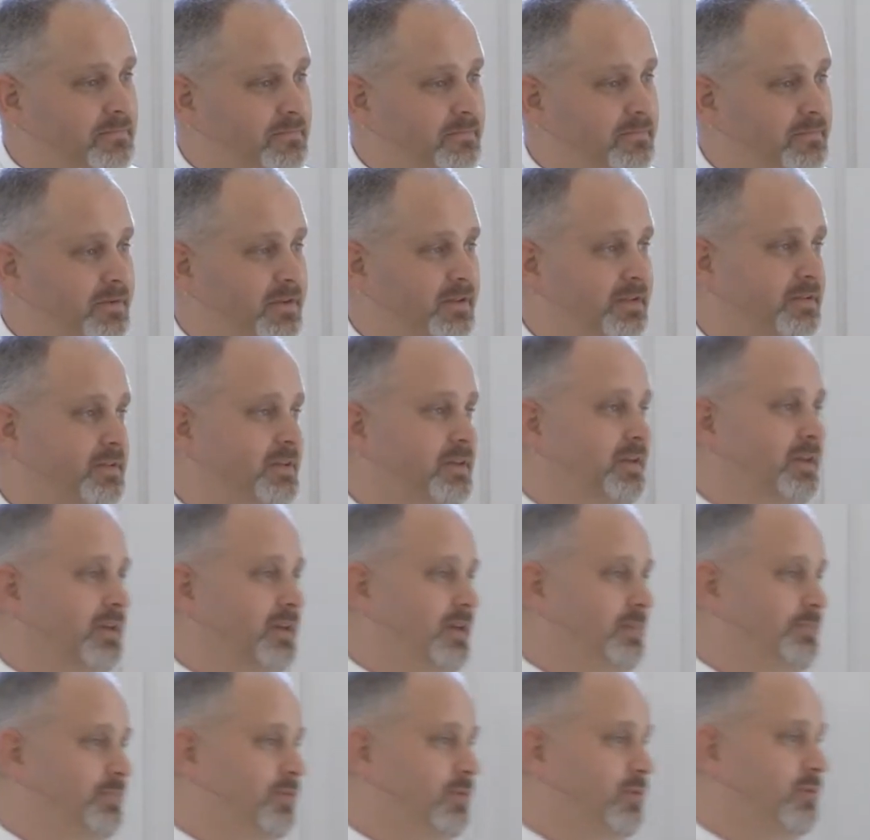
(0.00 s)
Well, he
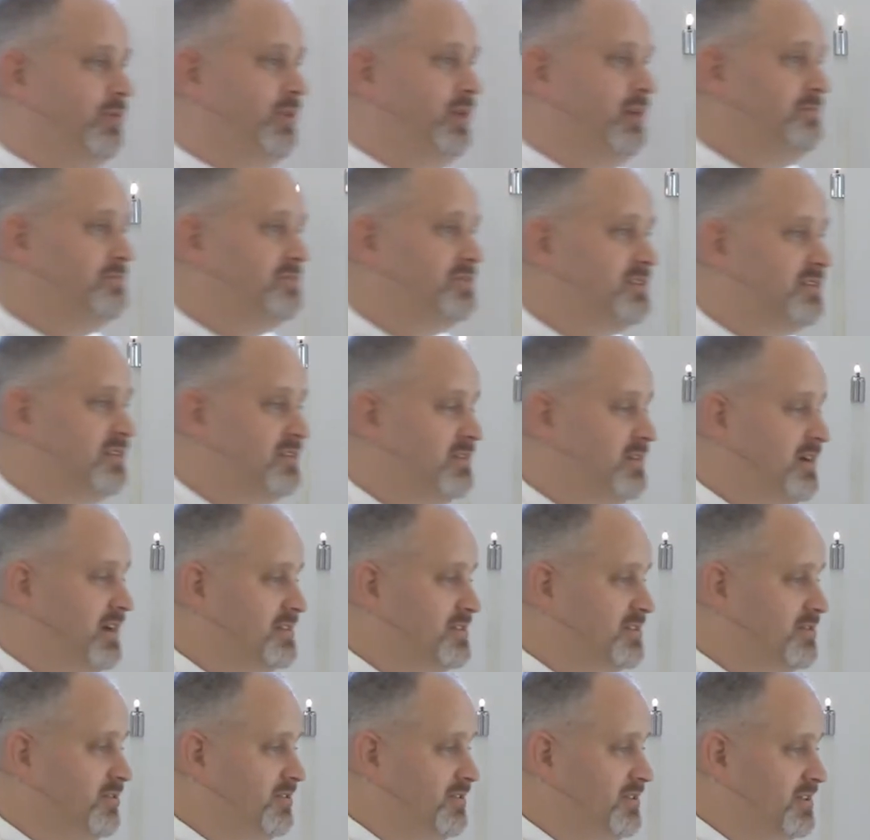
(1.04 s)
proclaims God's
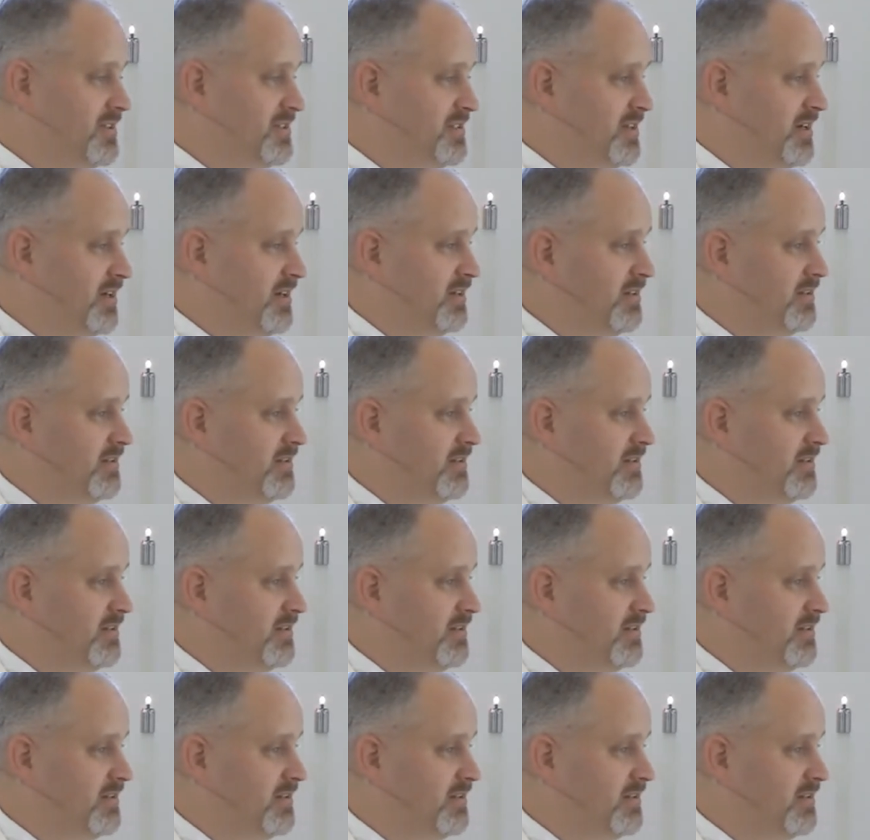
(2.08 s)
goodness, huh?